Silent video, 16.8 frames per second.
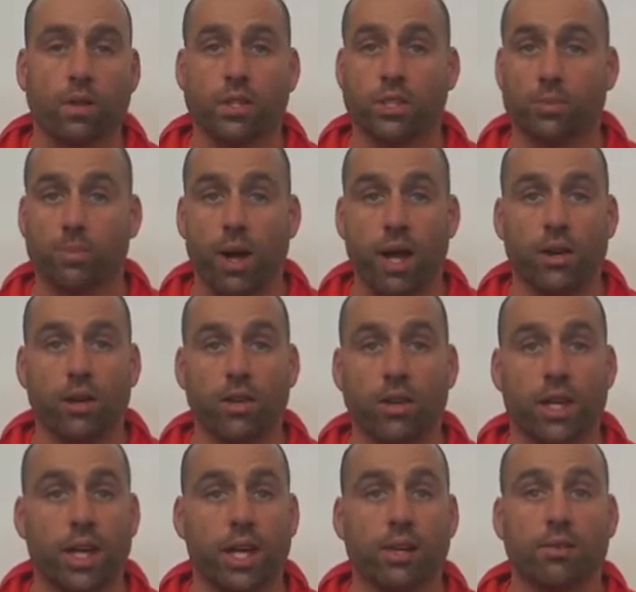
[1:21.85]
Despite
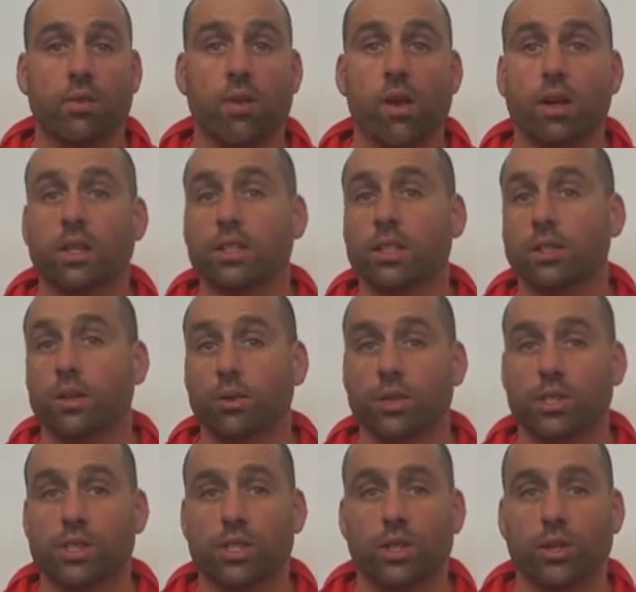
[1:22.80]
all that,
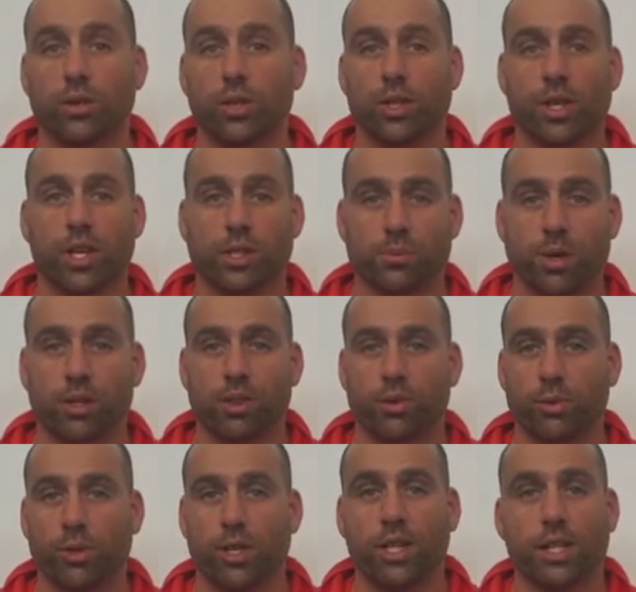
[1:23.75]
we still only lost
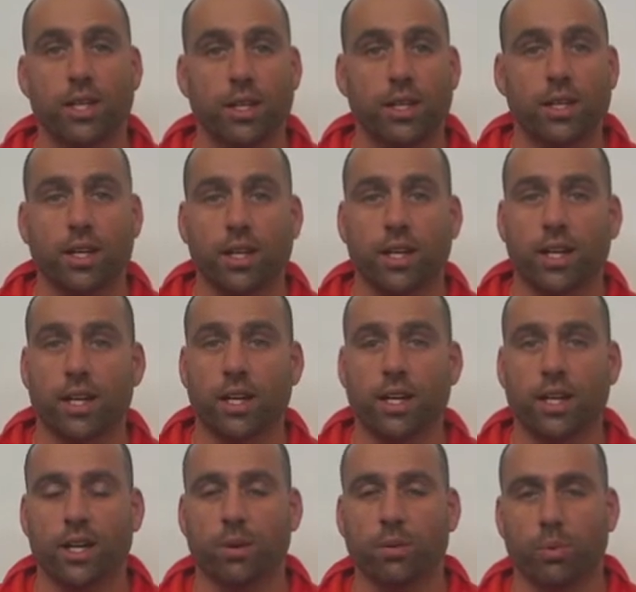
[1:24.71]
by three.
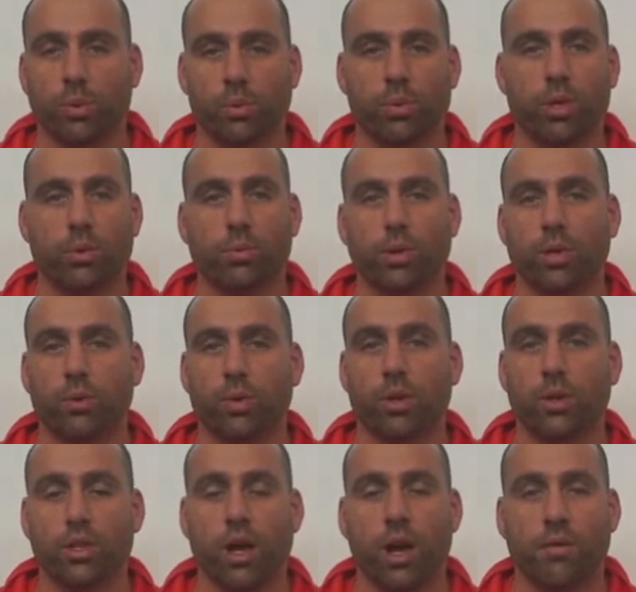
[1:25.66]
We played pretty
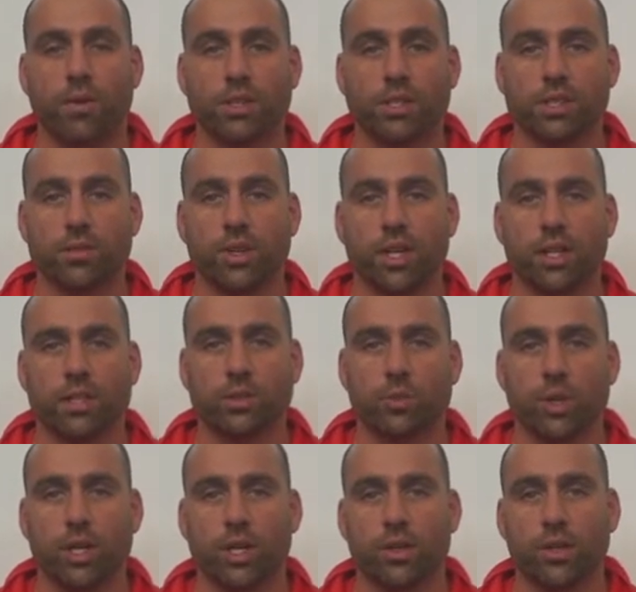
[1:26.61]
well on the offensive end
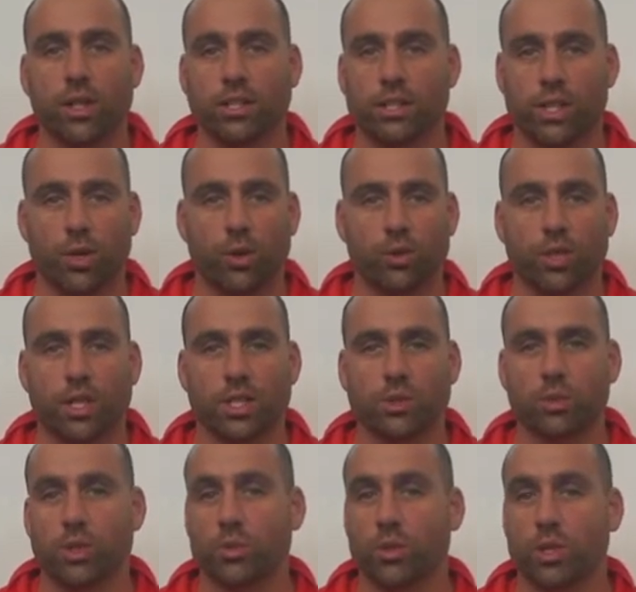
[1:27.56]
as well. They zoned
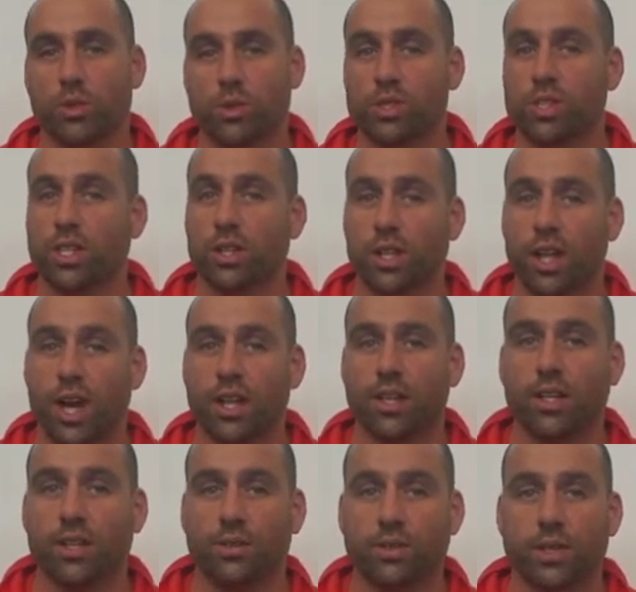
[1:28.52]
us, which we don't see a
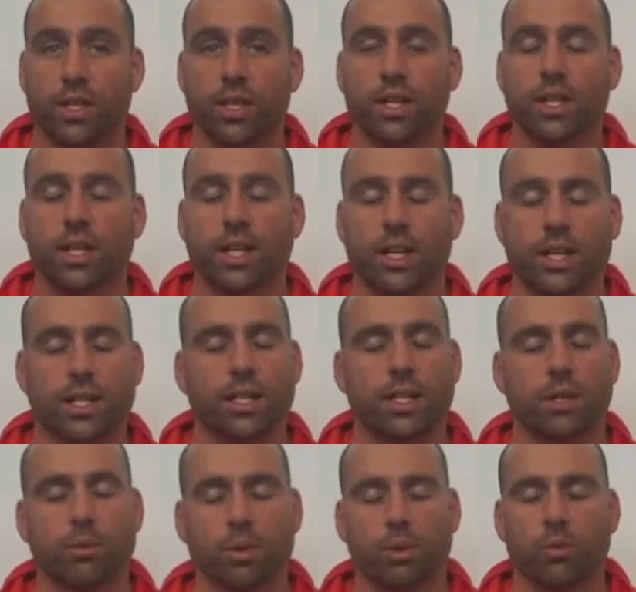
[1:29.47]
lot of,
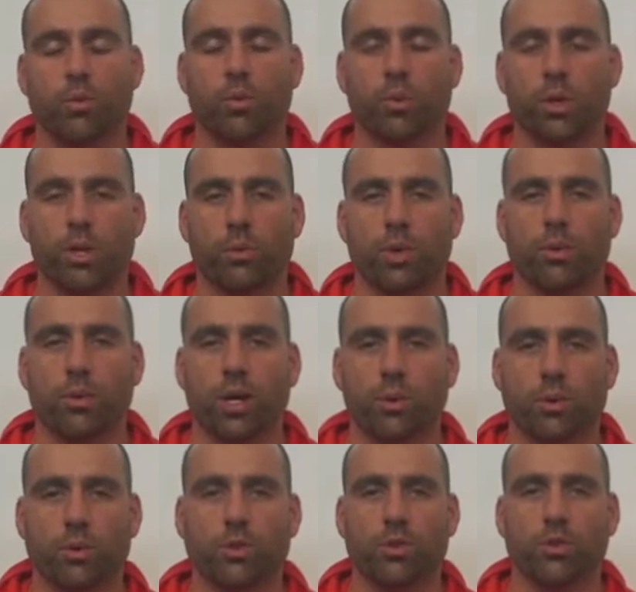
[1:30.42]
and we
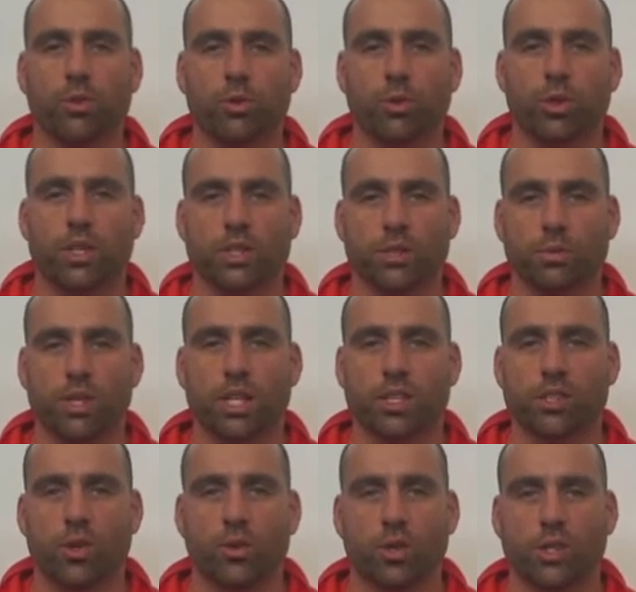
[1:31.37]
were able to get some
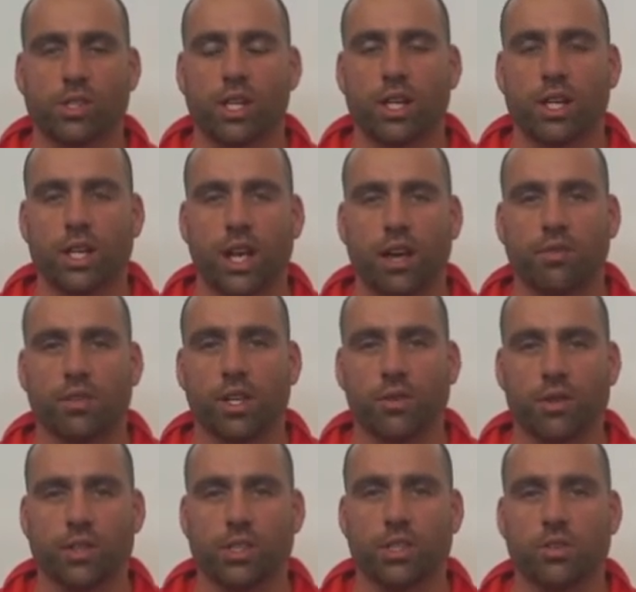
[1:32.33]
things going in the second half to
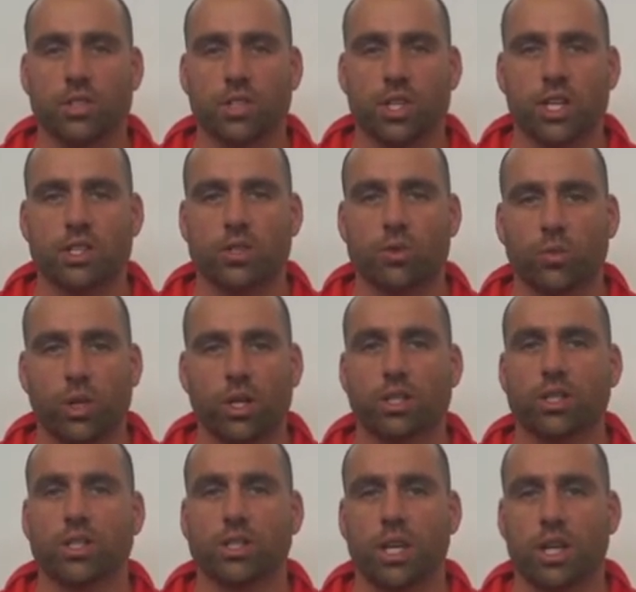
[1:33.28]
give ourselves a chance to win
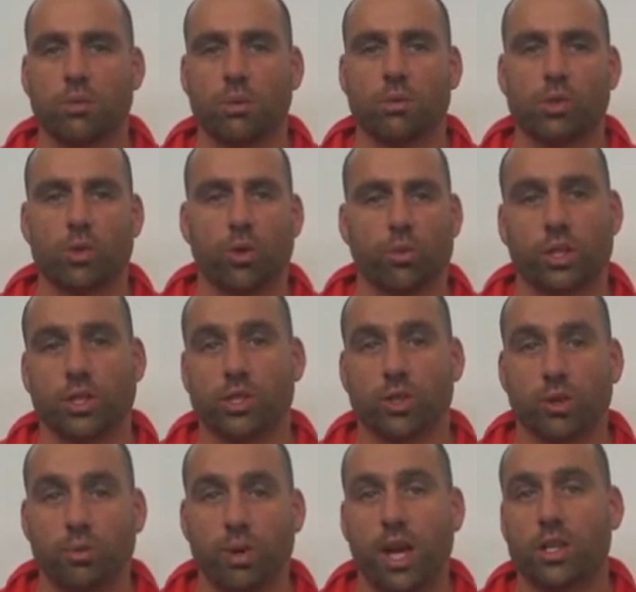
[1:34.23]
and just came up short. But it's
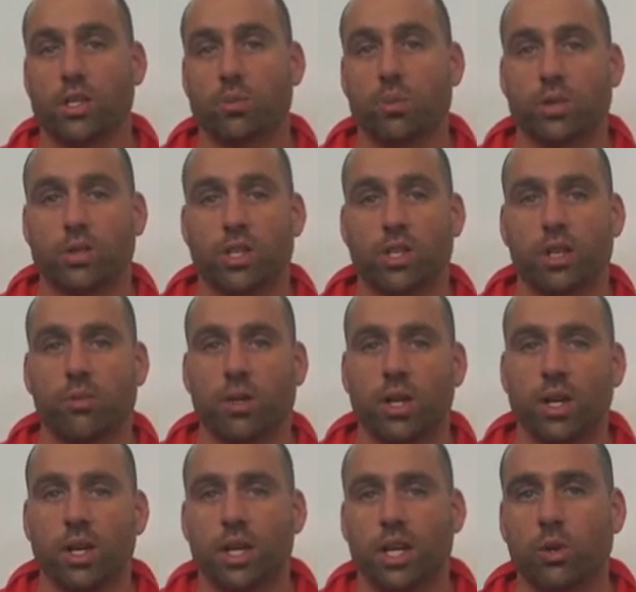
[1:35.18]
a good basketball team.
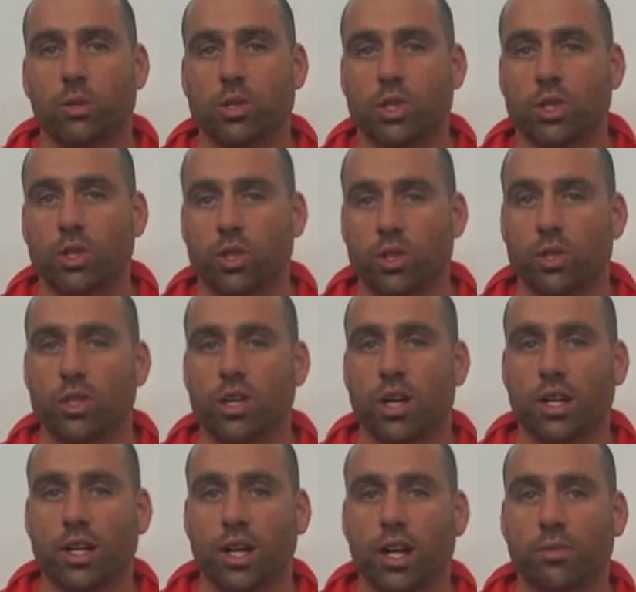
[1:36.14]
It was a good
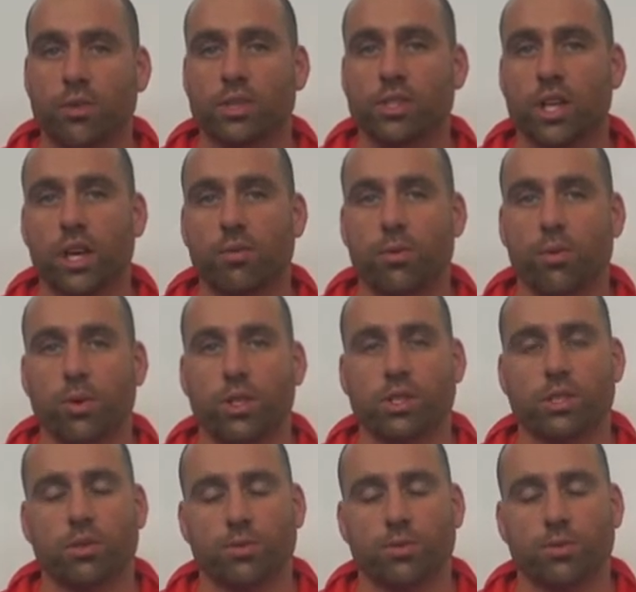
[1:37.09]
non-conference game for us.